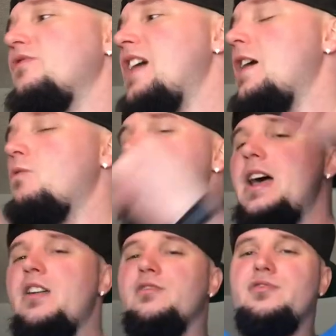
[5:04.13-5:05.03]
that
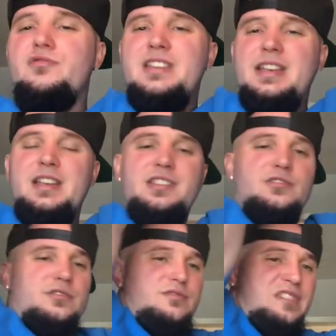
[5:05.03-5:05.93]
way or do this
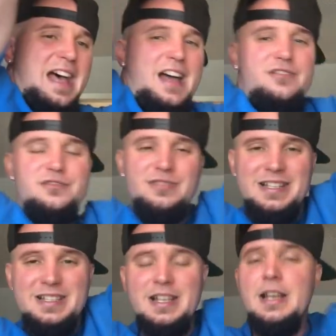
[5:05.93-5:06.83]
or do that or do
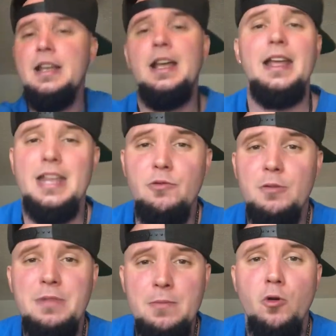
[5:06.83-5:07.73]
this, it
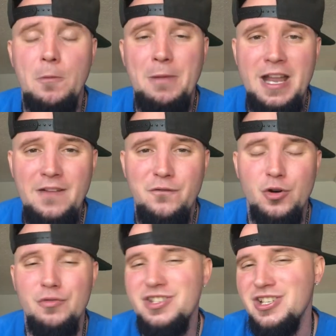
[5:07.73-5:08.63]
would be more
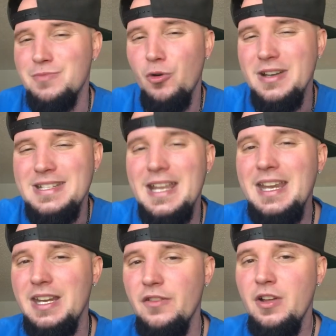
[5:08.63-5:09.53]
painful, which is more
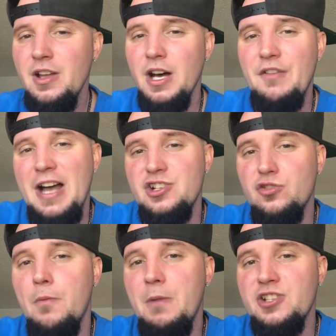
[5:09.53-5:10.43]
indicative of
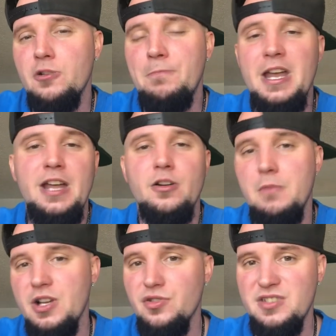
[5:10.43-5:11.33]
actual muscle pain or
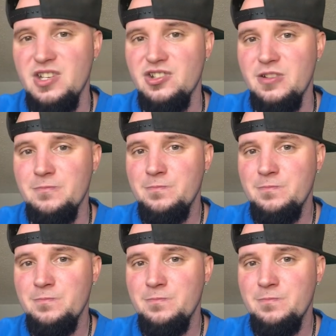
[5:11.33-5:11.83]
muscle tension.